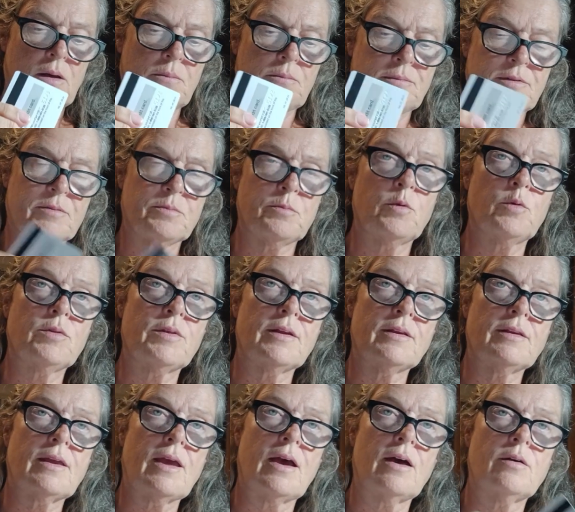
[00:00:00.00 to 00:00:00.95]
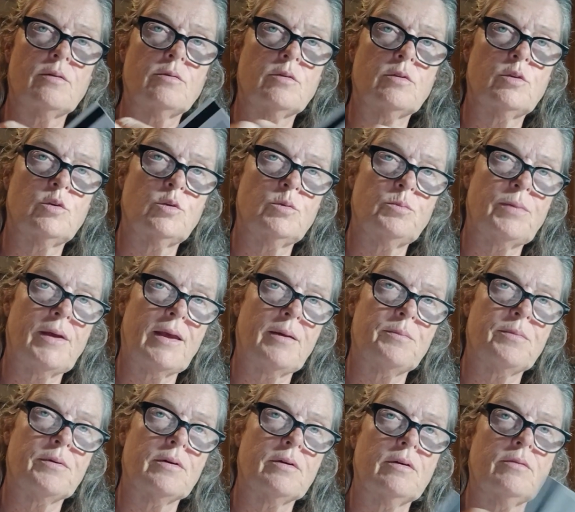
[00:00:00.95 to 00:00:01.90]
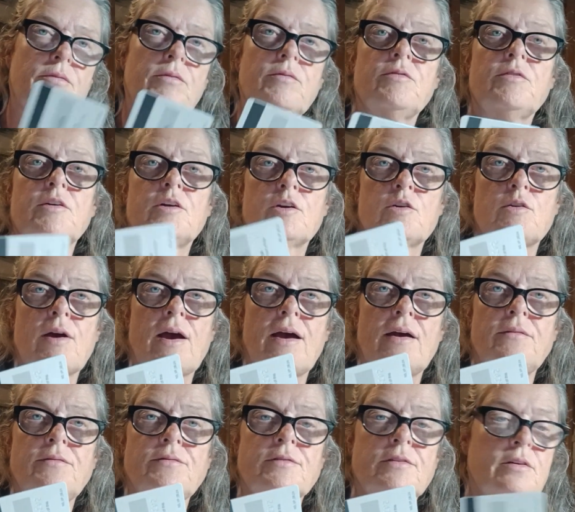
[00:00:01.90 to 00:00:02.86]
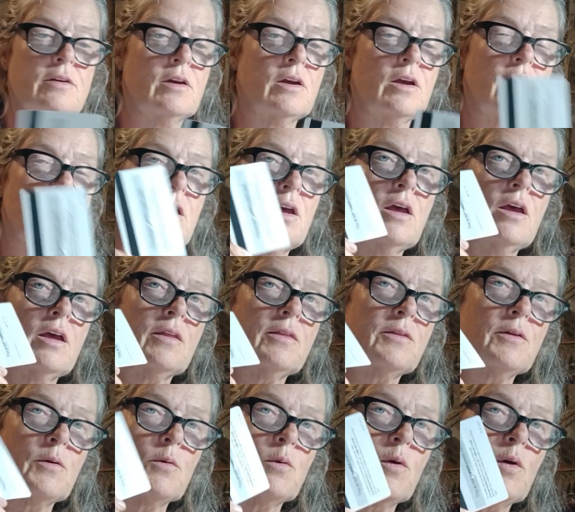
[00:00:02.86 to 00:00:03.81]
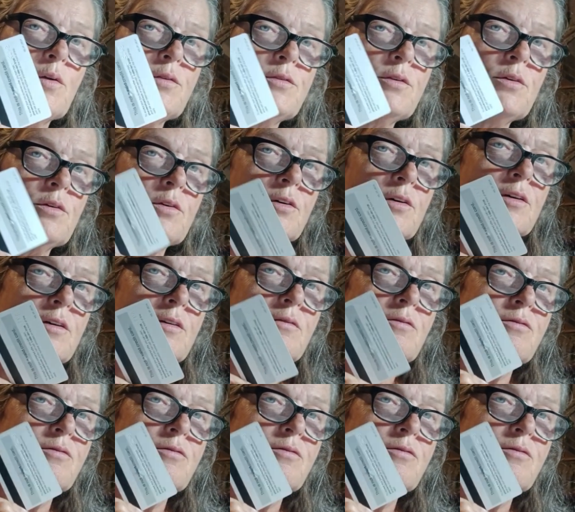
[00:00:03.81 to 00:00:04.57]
smoothing down glued paper for your craft. They're also good